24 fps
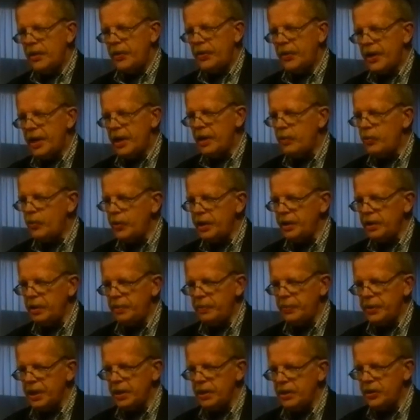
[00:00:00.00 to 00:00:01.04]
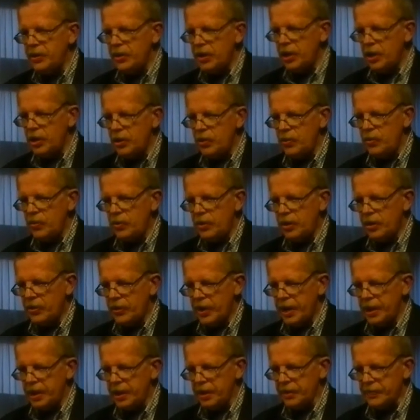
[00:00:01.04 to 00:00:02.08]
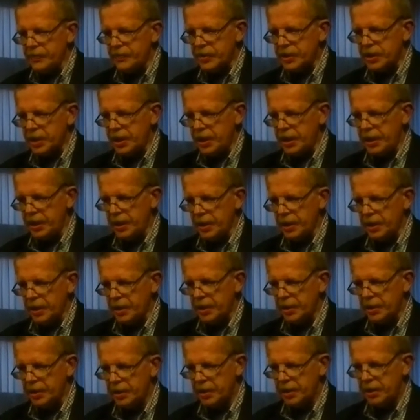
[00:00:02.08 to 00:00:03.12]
There will be no graves here.